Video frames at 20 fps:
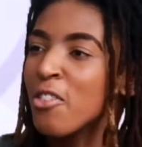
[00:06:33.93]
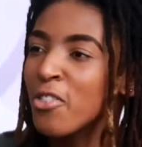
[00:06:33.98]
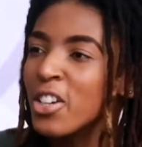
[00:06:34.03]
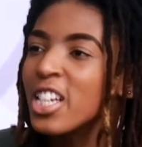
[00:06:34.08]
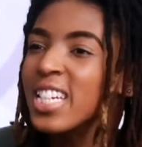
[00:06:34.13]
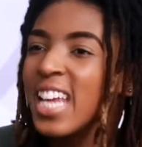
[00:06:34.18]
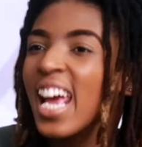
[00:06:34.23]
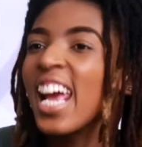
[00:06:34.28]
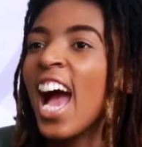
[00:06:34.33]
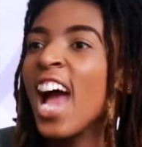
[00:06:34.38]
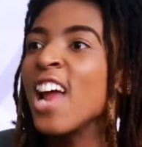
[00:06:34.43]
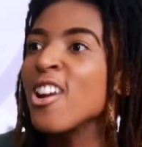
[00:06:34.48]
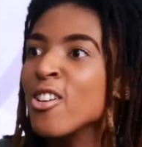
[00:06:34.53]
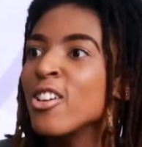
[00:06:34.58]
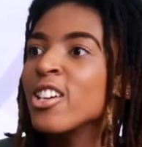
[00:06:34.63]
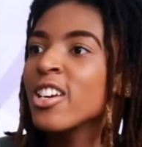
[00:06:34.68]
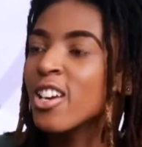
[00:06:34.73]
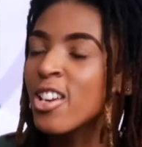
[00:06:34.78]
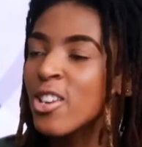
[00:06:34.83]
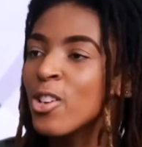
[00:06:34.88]
every day. Yeah. I
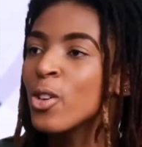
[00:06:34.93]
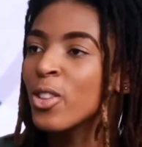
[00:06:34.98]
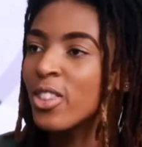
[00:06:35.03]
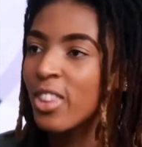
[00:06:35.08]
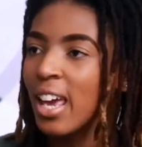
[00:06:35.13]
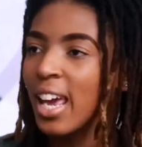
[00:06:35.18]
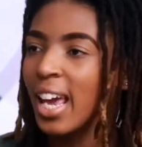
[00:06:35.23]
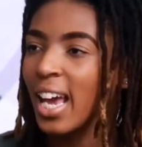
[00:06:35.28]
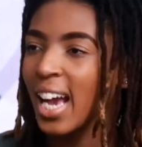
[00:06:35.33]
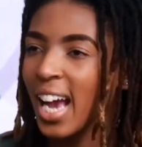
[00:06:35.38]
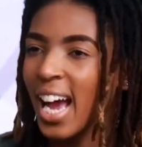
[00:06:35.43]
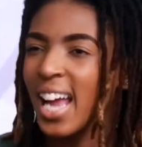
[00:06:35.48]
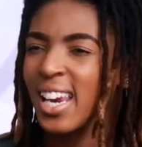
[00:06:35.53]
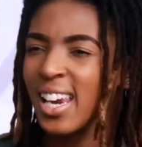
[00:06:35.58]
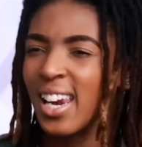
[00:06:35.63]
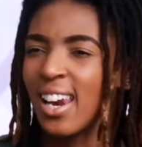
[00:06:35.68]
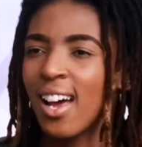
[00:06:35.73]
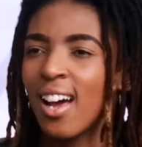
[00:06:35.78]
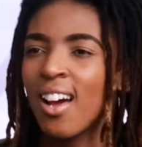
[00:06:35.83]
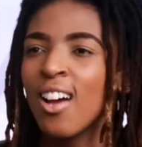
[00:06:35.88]
learn a new thing,
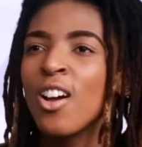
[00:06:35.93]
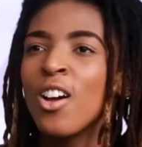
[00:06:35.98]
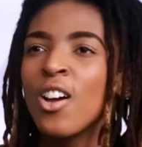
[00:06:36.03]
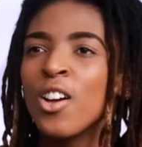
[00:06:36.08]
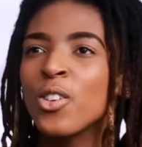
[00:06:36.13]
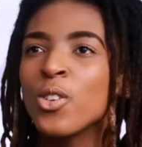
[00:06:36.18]
kana.